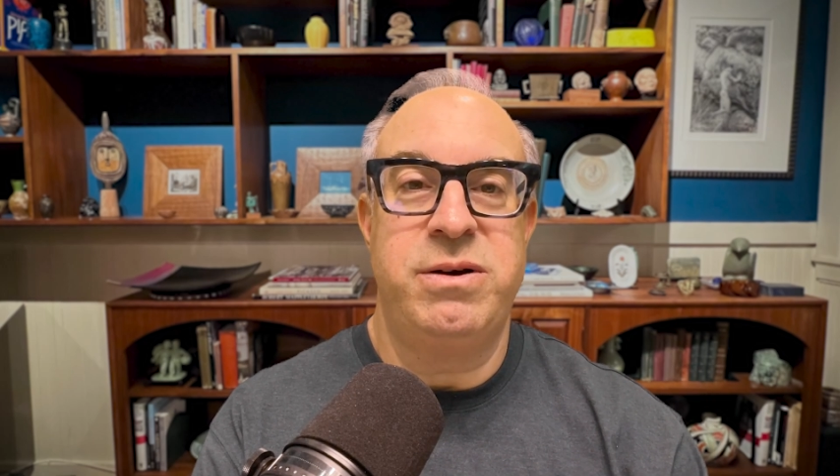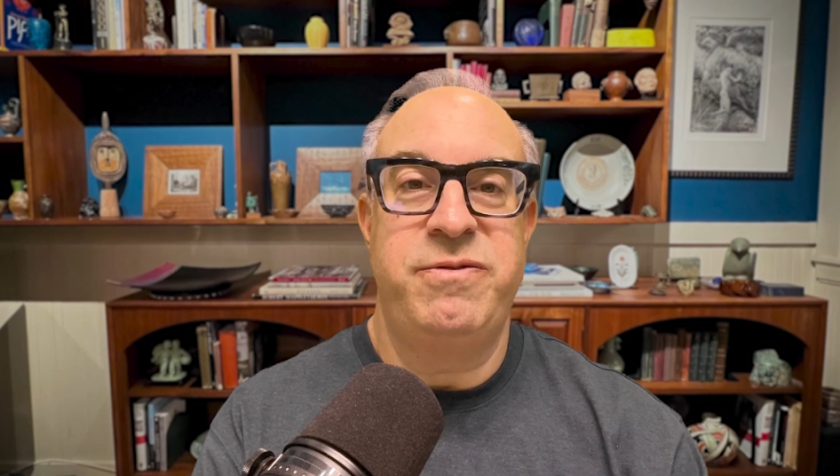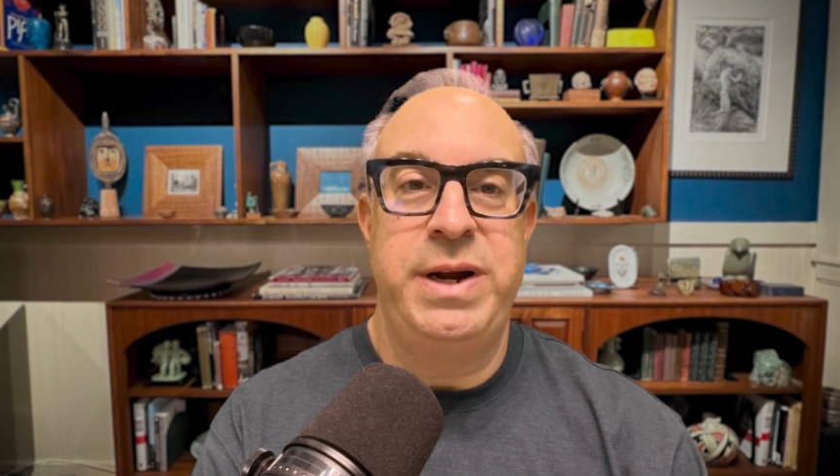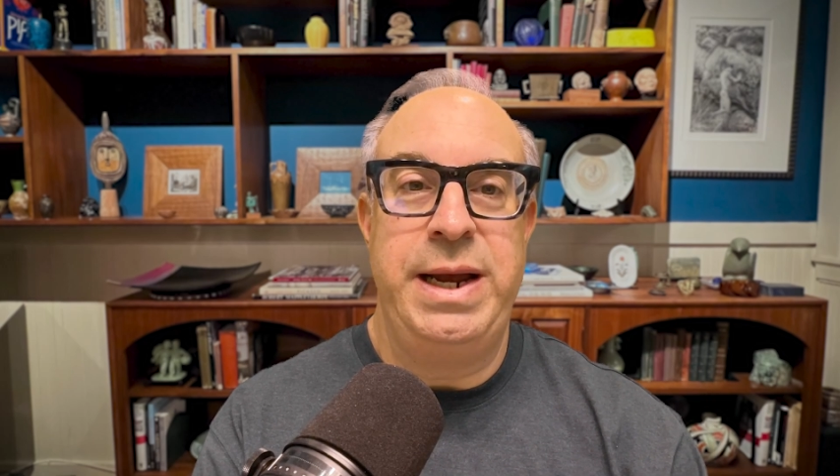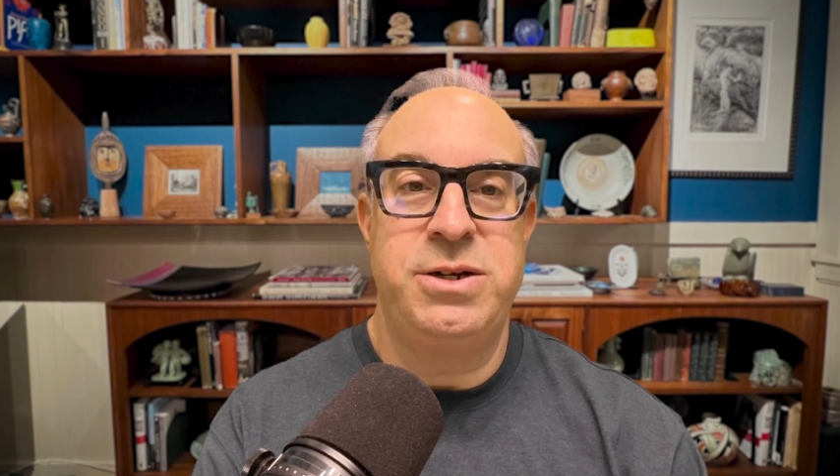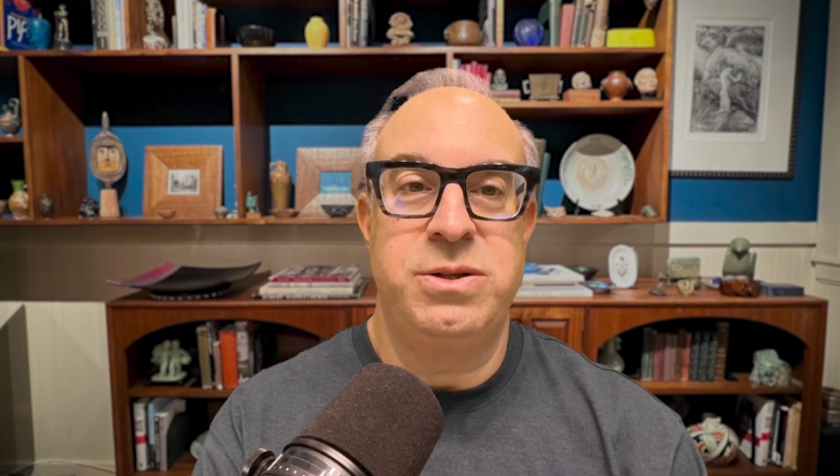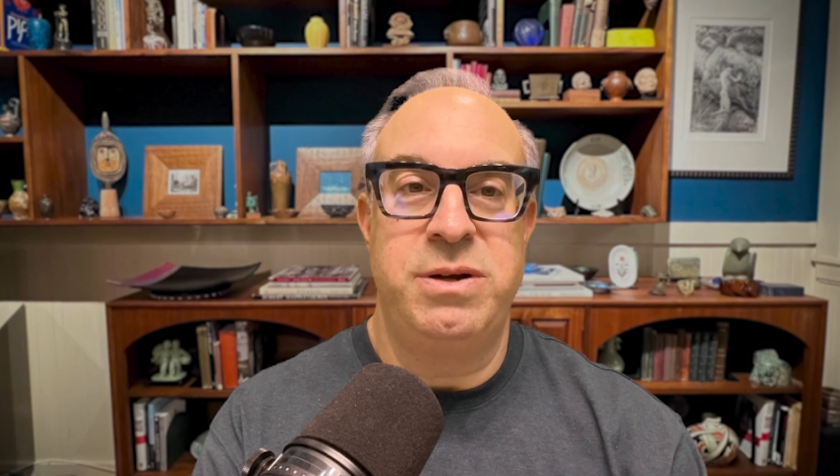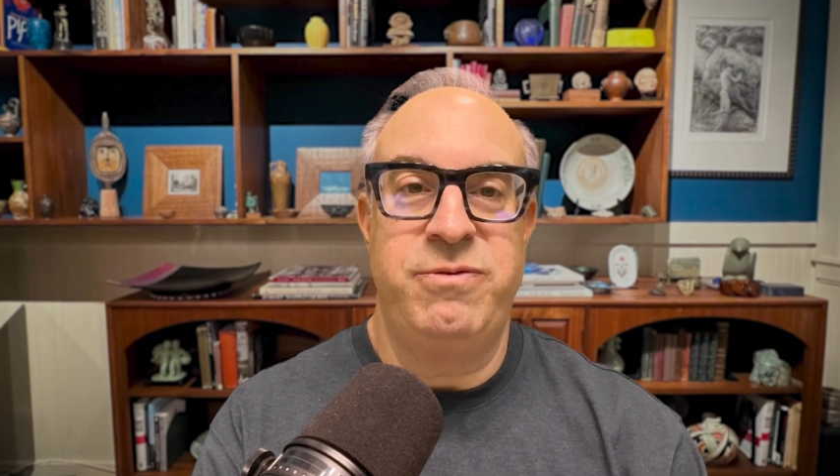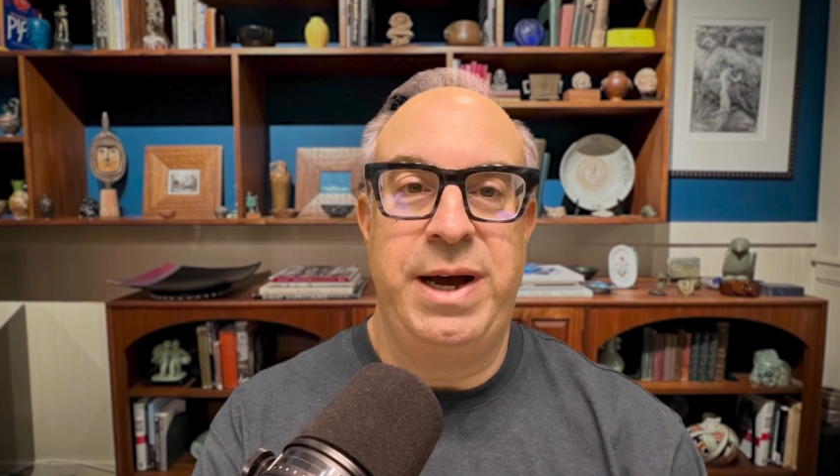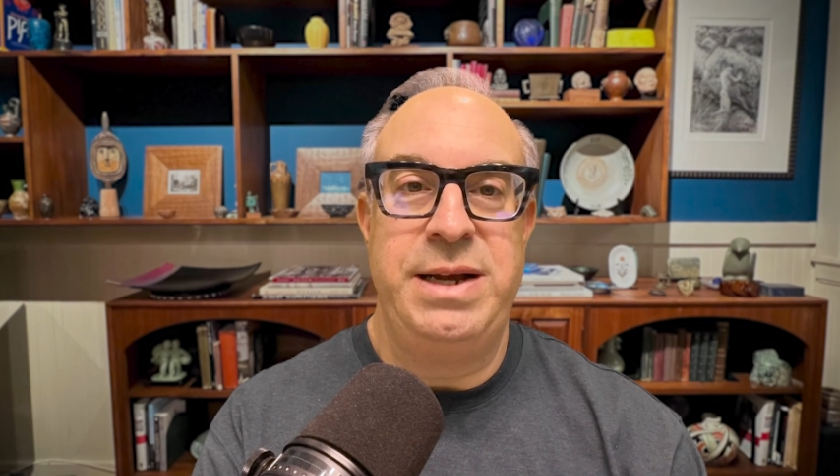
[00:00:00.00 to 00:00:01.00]
or financial
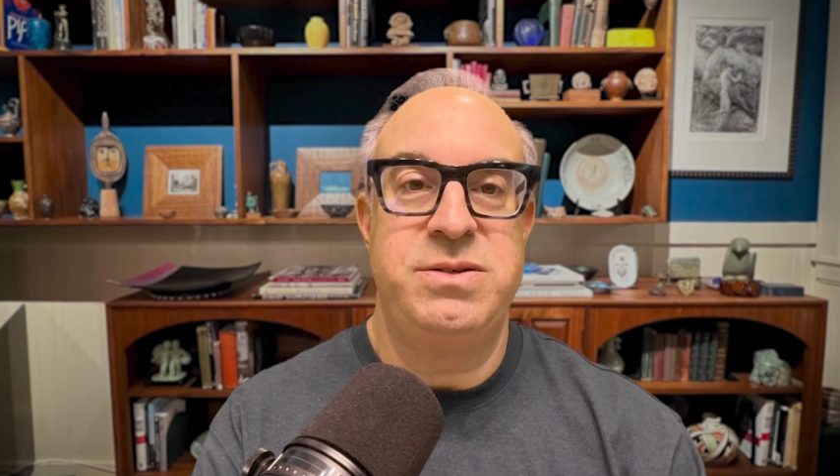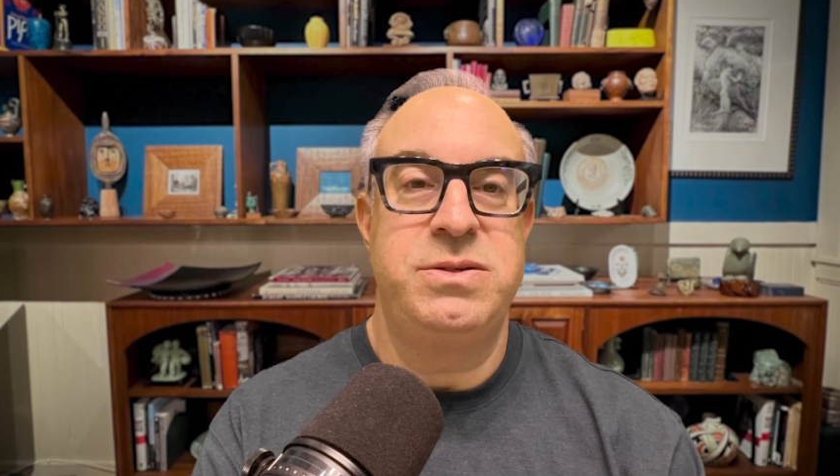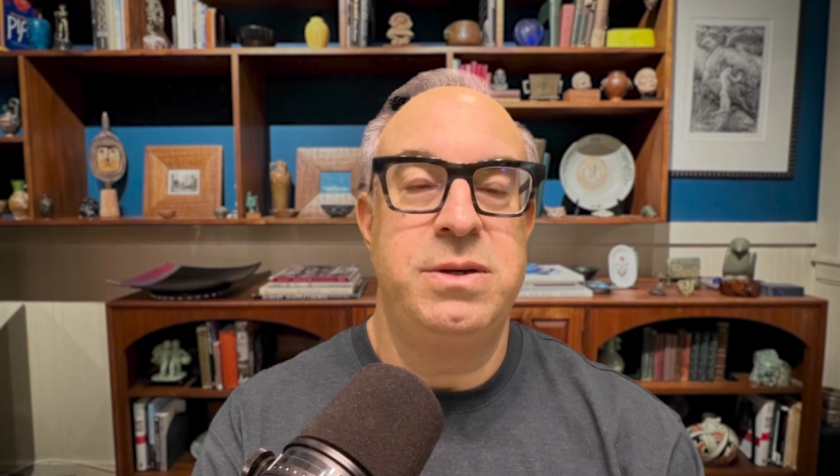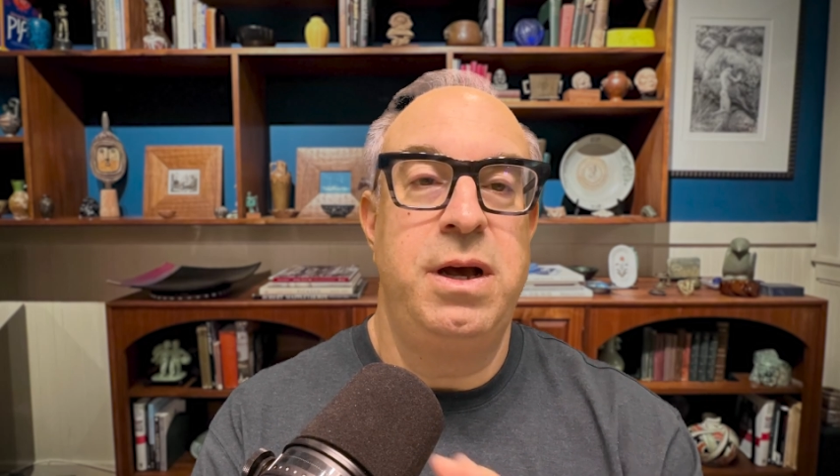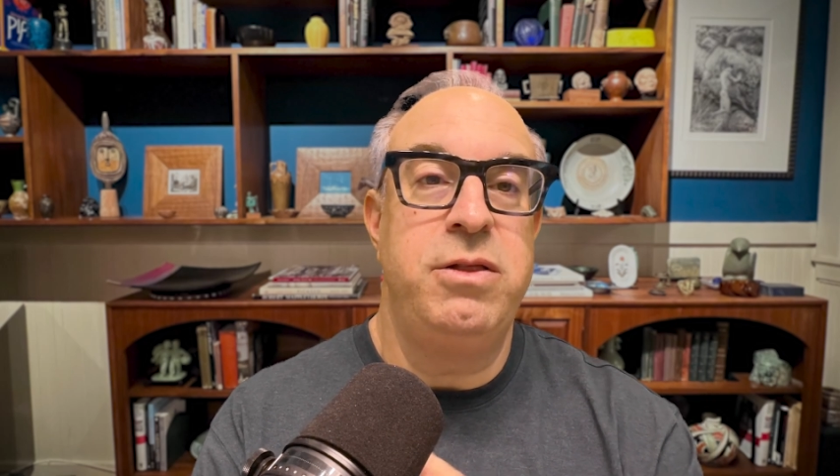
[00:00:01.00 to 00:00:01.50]
advice.